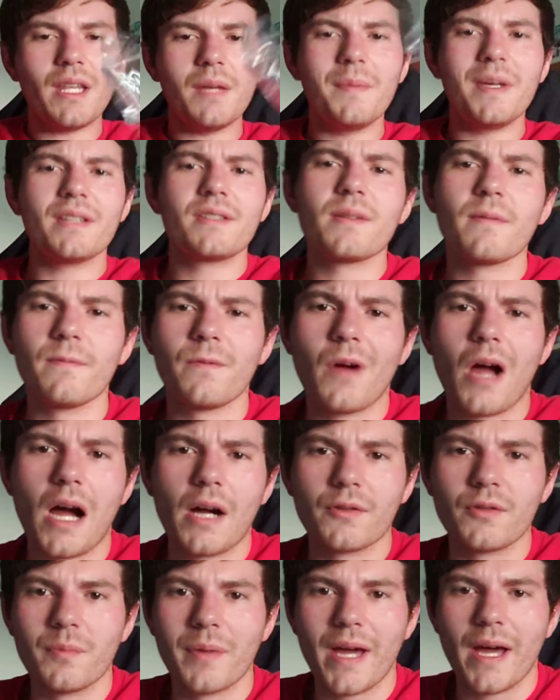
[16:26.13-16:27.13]
made some for
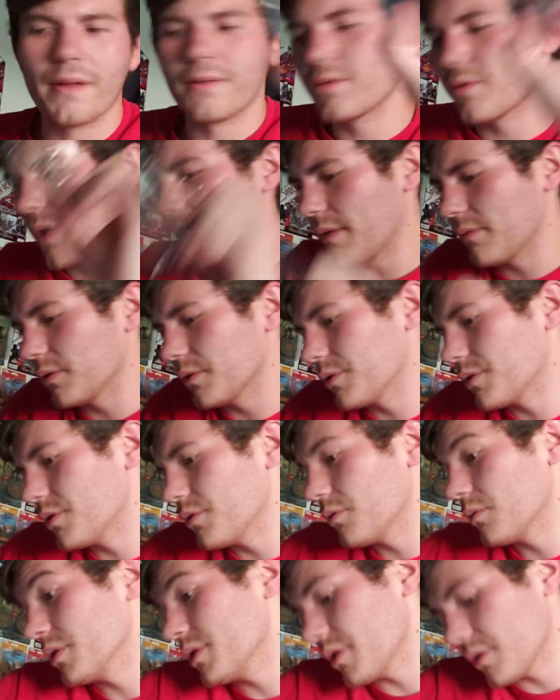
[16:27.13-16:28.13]
Octopath Traveler too,
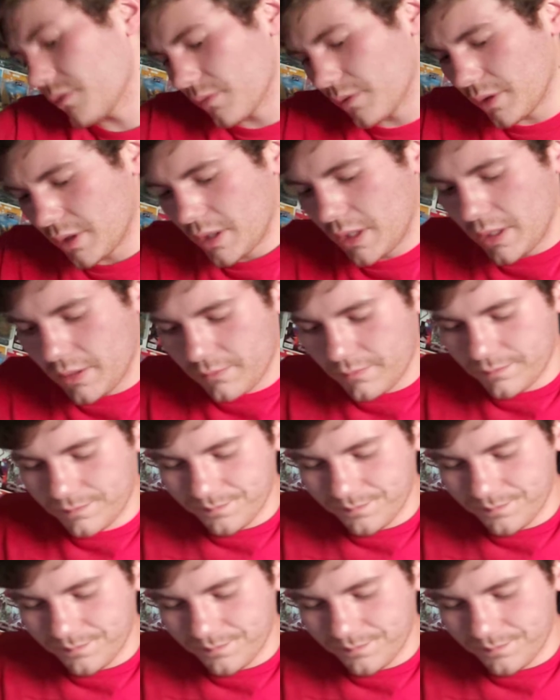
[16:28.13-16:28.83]
which is really neat.